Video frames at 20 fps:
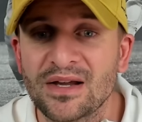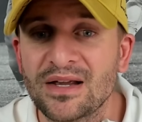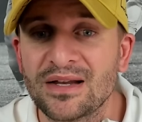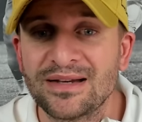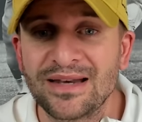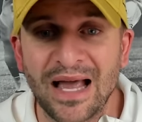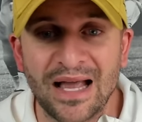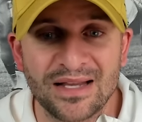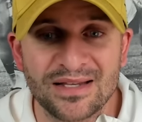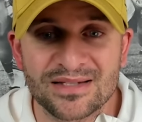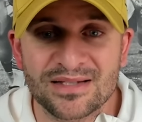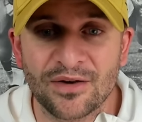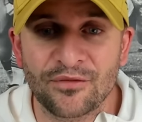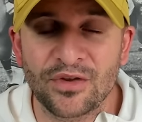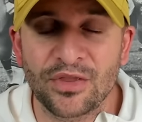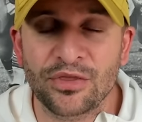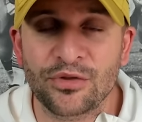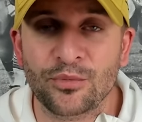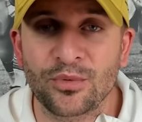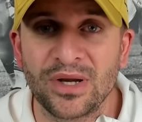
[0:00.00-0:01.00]

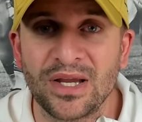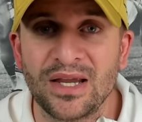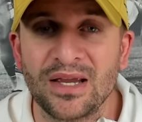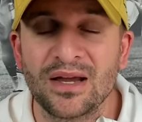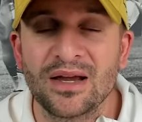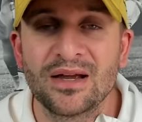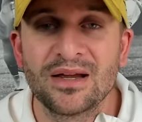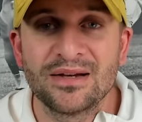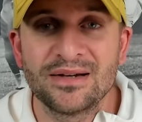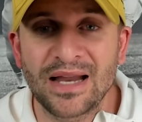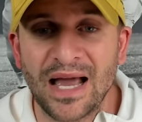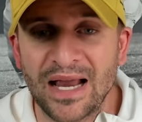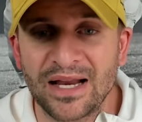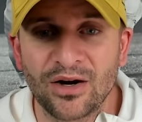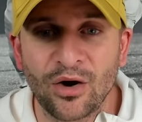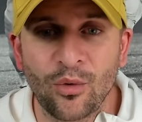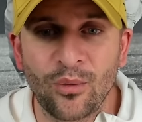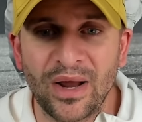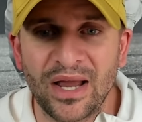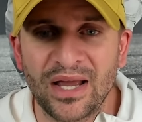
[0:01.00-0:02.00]
973,
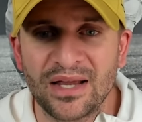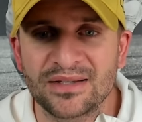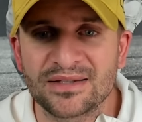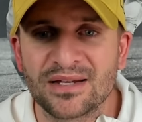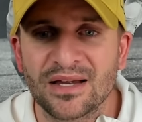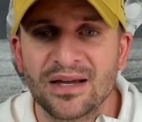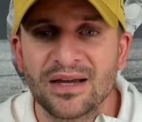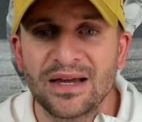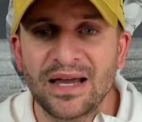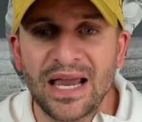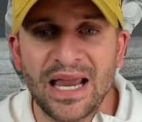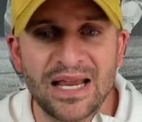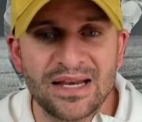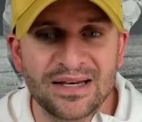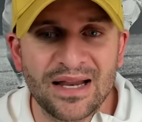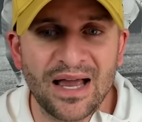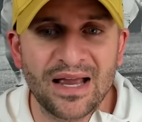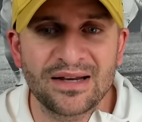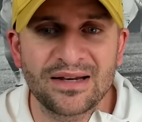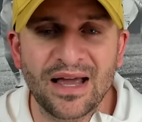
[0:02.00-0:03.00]
908,
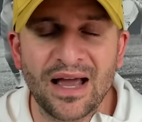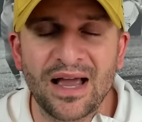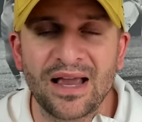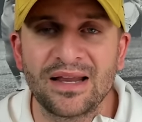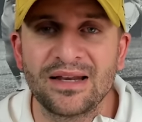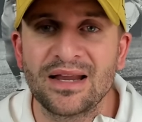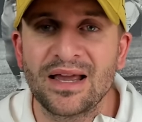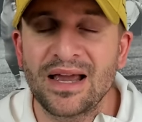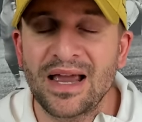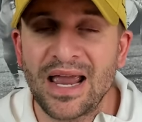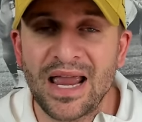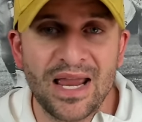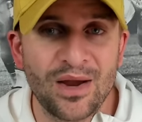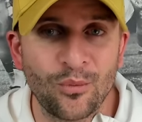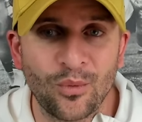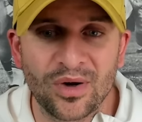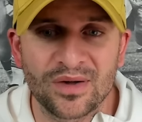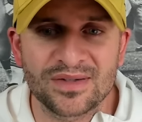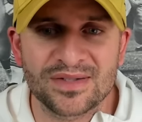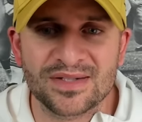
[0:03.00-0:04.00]
899,
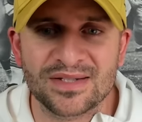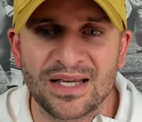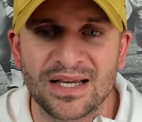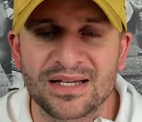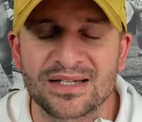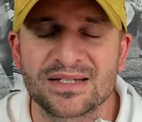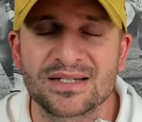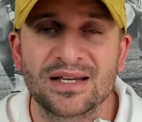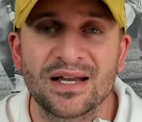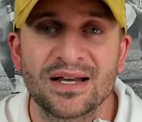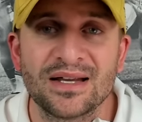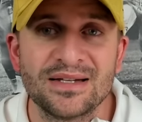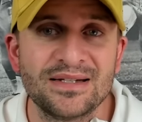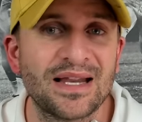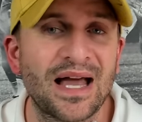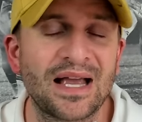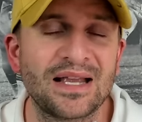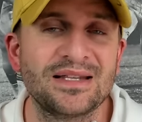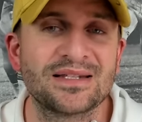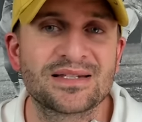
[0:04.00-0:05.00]
816,
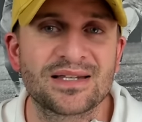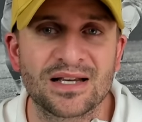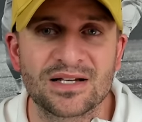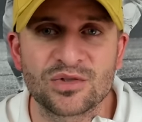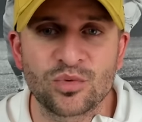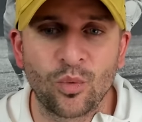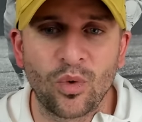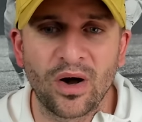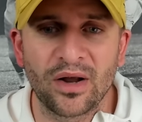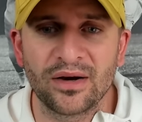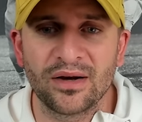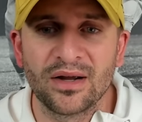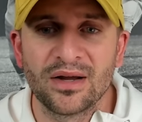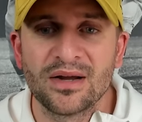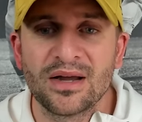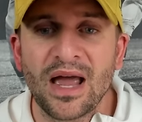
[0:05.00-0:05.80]
961.